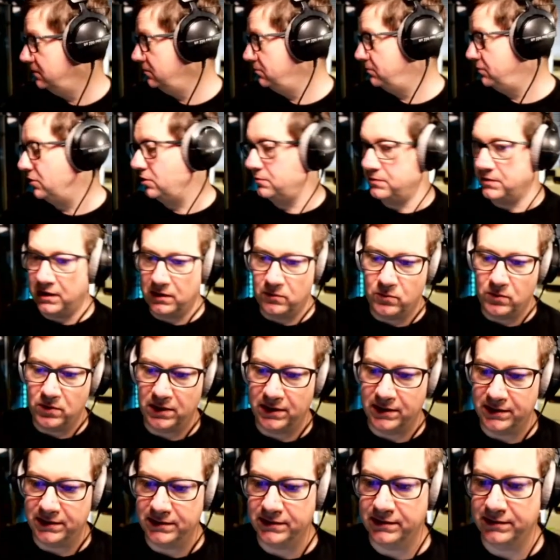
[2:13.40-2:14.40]
pop that
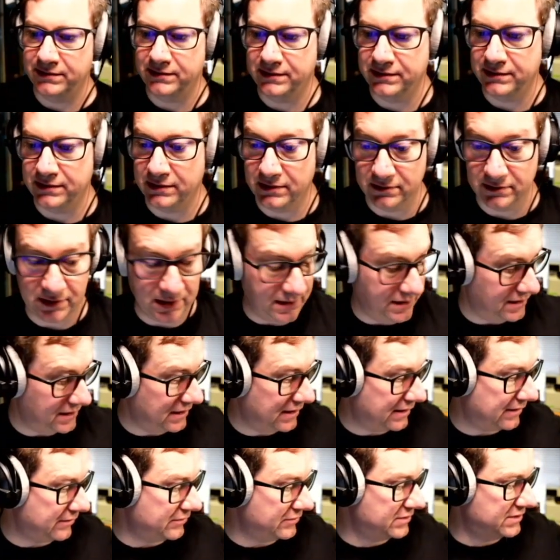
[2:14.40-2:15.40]
away and then I'll get it
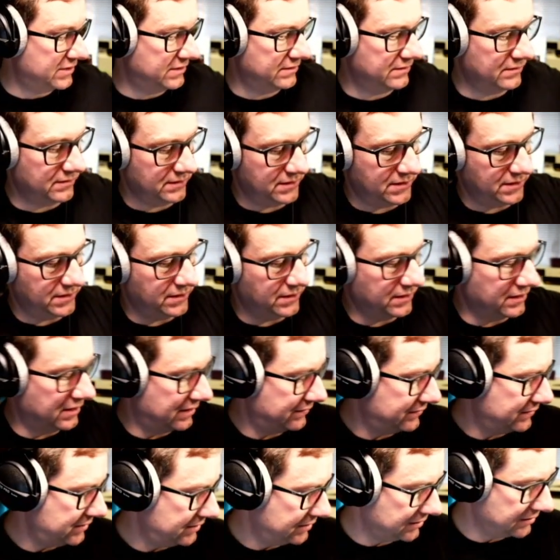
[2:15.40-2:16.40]
out so you can
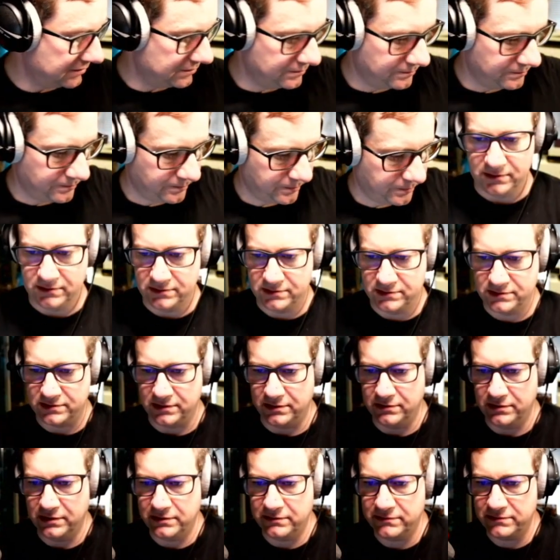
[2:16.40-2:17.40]
have a look.
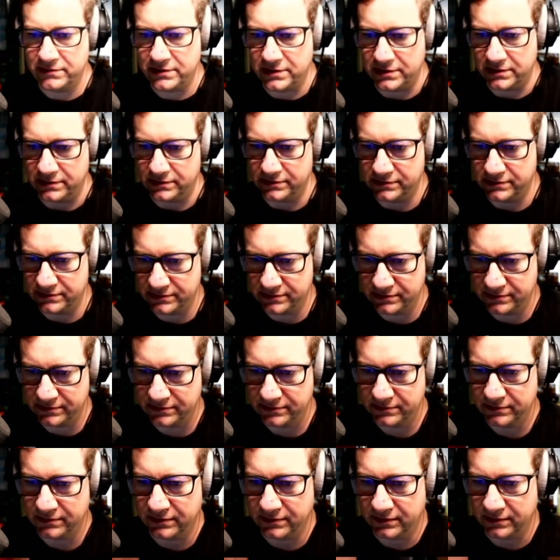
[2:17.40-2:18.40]
So here it is.
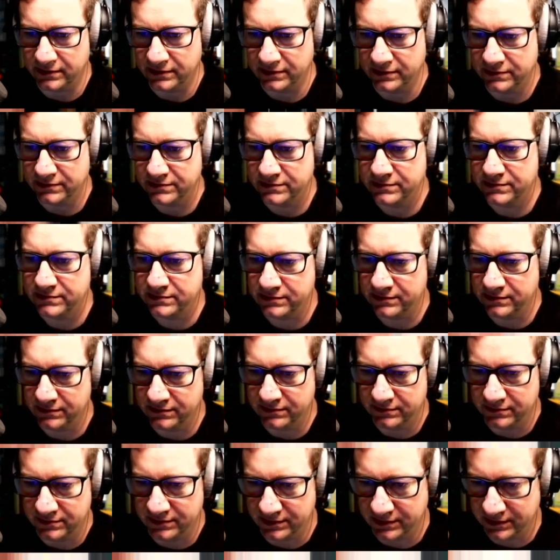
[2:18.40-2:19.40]
It's
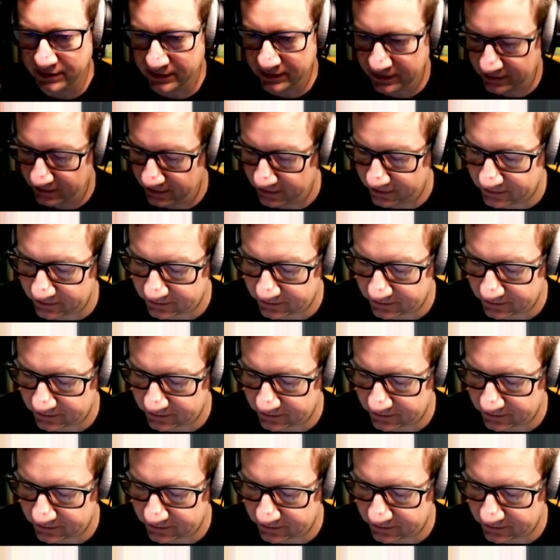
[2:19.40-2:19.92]
a